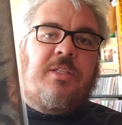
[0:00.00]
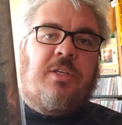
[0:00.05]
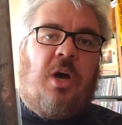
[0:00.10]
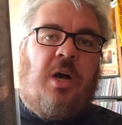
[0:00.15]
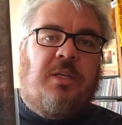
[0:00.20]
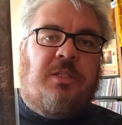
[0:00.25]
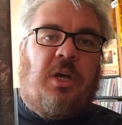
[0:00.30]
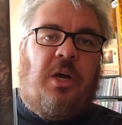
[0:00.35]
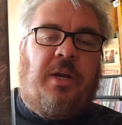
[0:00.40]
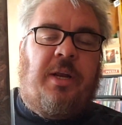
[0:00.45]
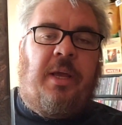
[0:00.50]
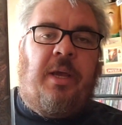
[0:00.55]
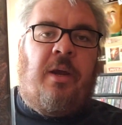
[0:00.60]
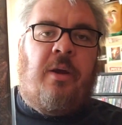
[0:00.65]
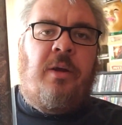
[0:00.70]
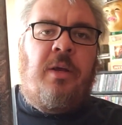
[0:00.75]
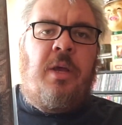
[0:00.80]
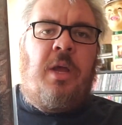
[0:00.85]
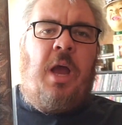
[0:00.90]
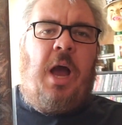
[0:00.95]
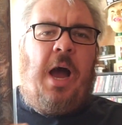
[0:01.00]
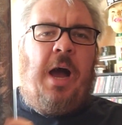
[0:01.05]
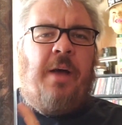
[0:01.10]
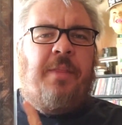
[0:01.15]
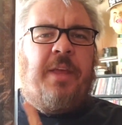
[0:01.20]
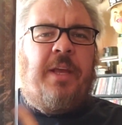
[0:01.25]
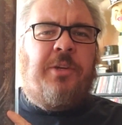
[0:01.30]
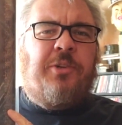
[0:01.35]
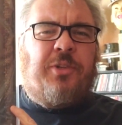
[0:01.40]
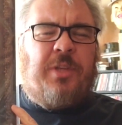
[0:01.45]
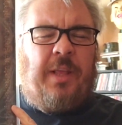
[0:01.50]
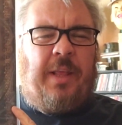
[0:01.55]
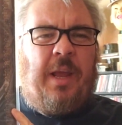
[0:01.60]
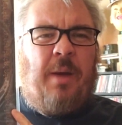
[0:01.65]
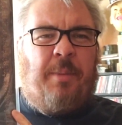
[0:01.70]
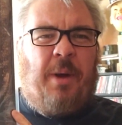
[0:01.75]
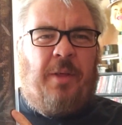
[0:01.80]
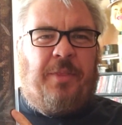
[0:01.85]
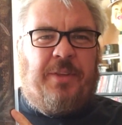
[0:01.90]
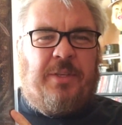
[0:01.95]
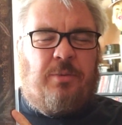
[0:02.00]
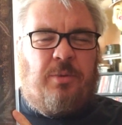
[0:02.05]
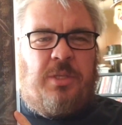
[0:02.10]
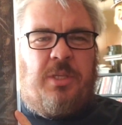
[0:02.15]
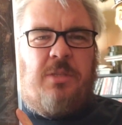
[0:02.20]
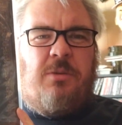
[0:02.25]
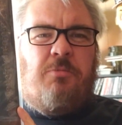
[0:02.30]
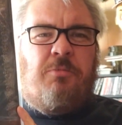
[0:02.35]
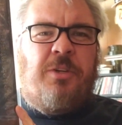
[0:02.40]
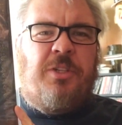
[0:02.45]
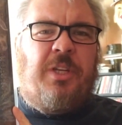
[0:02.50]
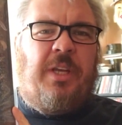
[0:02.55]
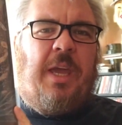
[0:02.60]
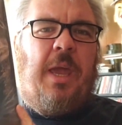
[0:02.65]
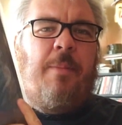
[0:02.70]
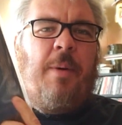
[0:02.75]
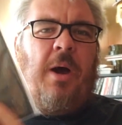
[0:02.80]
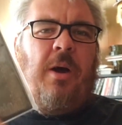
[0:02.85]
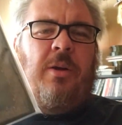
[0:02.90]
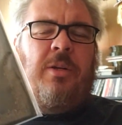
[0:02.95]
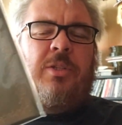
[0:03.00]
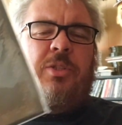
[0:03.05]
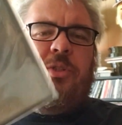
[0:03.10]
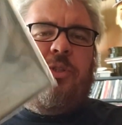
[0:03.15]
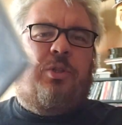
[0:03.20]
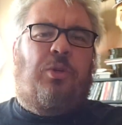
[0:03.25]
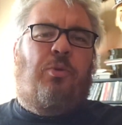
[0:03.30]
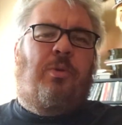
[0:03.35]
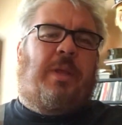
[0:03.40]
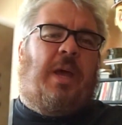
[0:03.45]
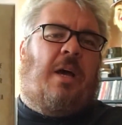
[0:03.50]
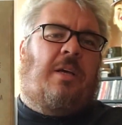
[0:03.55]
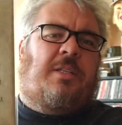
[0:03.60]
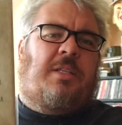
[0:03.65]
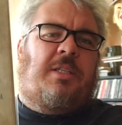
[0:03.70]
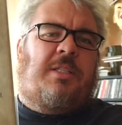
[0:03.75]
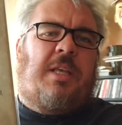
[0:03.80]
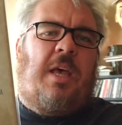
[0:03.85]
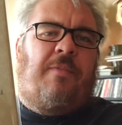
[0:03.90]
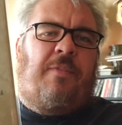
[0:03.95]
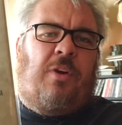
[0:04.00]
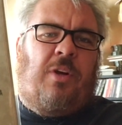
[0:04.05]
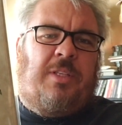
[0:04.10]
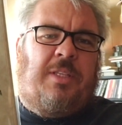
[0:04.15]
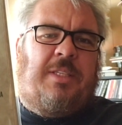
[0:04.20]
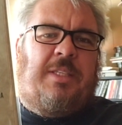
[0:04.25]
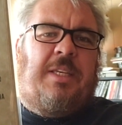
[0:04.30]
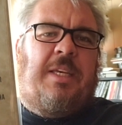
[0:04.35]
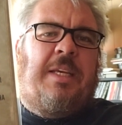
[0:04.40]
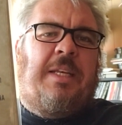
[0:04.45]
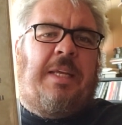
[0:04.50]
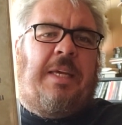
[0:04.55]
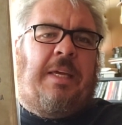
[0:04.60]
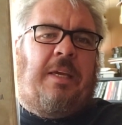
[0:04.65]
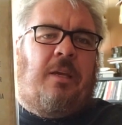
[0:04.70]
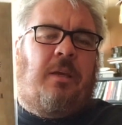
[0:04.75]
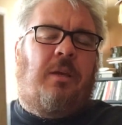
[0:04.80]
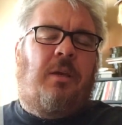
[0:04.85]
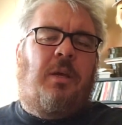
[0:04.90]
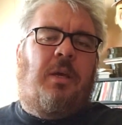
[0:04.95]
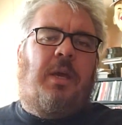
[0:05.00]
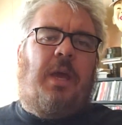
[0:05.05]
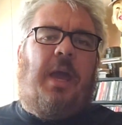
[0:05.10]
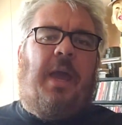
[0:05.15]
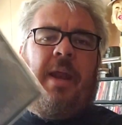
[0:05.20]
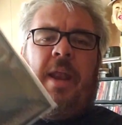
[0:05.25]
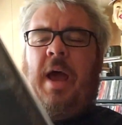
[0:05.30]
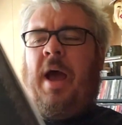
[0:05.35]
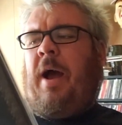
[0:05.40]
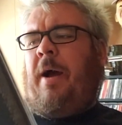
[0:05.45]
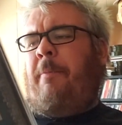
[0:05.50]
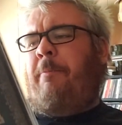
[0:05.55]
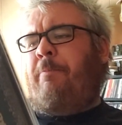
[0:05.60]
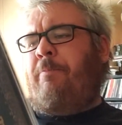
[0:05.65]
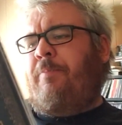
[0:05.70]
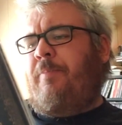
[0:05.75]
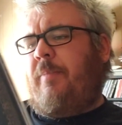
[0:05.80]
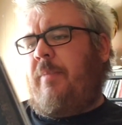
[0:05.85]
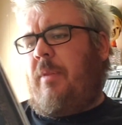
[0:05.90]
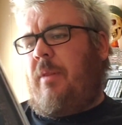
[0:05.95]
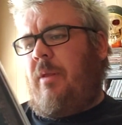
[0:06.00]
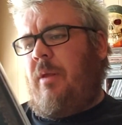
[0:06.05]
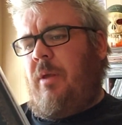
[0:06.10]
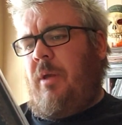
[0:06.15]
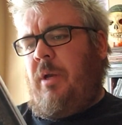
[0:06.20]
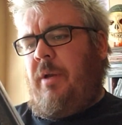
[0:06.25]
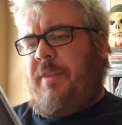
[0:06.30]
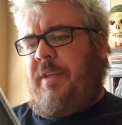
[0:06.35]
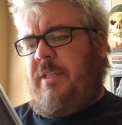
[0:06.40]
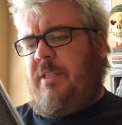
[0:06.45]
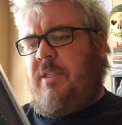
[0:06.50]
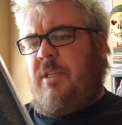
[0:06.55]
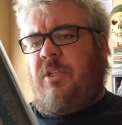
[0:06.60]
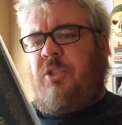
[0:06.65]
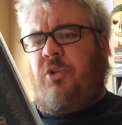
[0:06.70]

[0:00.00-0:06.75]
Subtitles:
songs on here. The interesting thing about this was this originally came out in 2007 on CD, and this is a